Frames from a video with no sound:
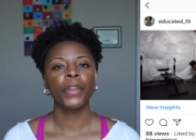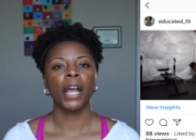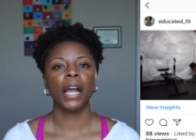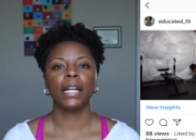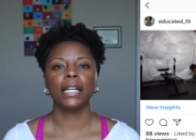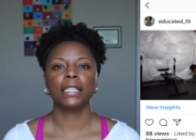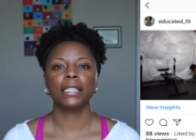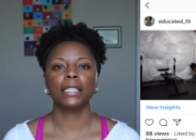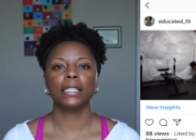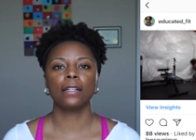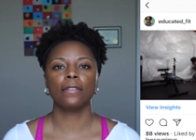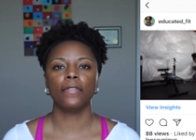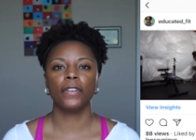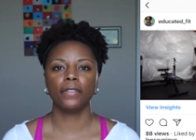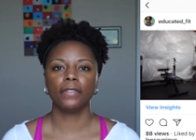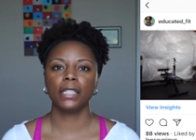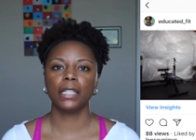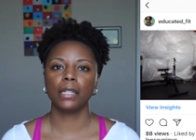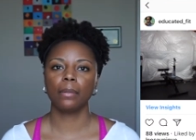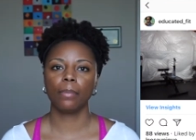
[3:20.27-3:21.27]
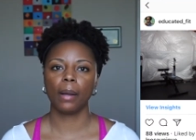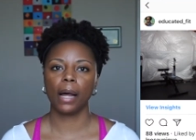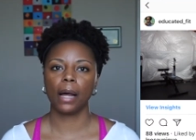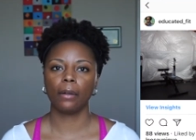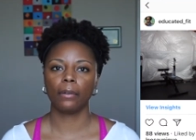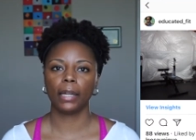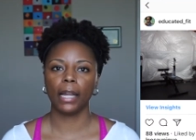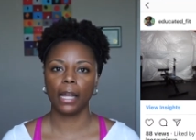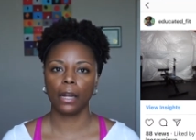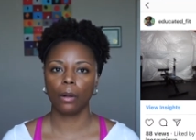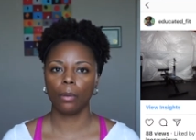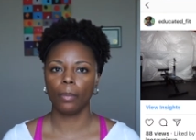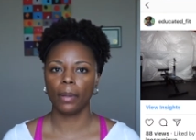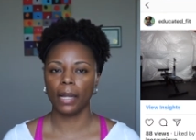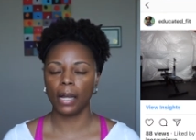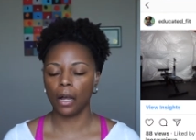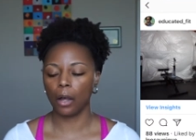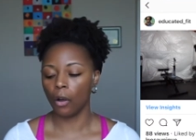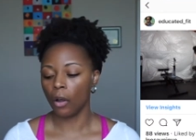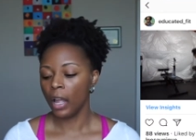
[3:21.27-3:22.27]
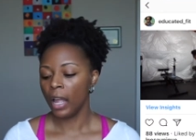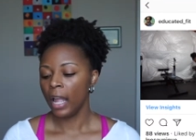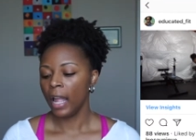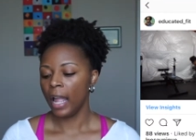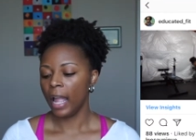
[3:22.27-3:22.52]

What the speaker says: And this is a 15-pound kettlebell.